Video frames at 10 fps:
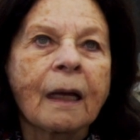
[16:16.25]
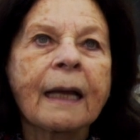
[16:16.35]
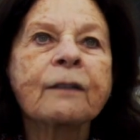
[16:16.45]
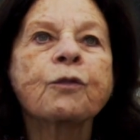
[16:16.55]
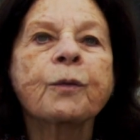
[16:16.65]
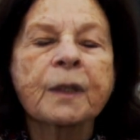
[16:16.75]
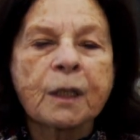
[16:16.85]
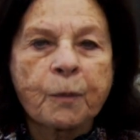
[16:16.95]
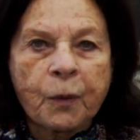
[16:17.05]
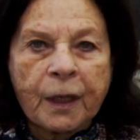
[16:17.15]
and drew
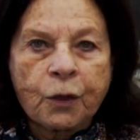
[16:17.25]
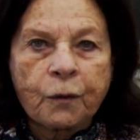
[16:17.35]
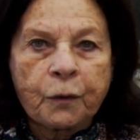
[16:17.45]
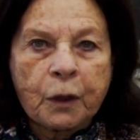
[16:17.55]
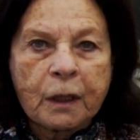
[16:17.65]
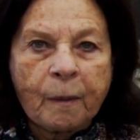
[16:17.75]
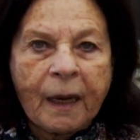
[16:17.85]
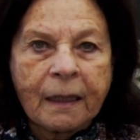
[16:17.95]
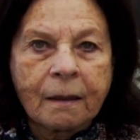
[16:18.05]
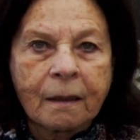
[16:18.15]
inspiration for his
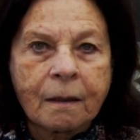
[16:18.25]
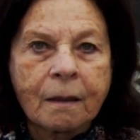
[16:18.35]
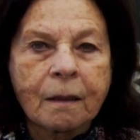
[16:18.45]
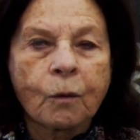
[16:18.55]
paintings.